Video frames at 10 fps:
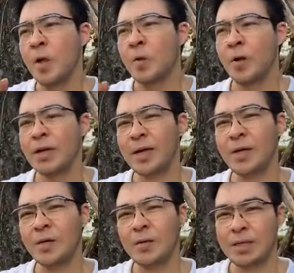What they
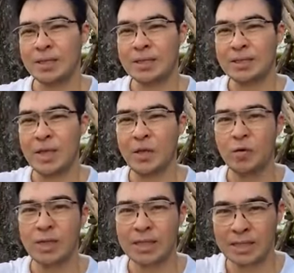do is just they
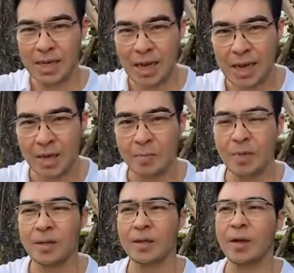do the
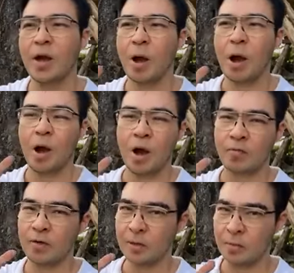timing
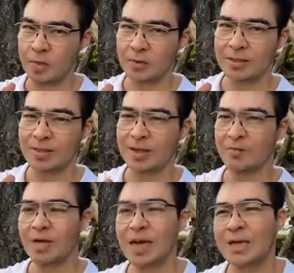of the music,
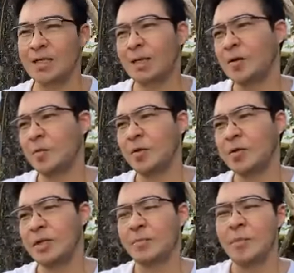of the classical
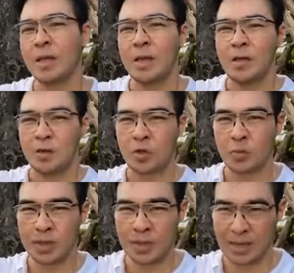music, to
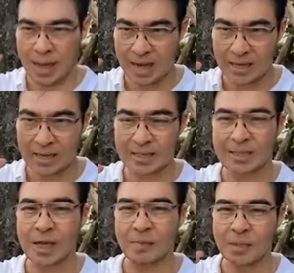be at the
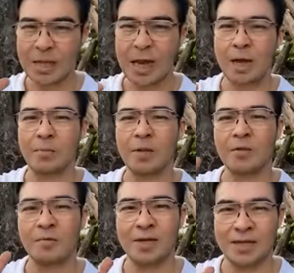same
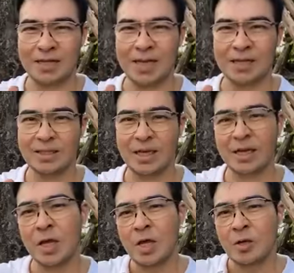timing with the sunset.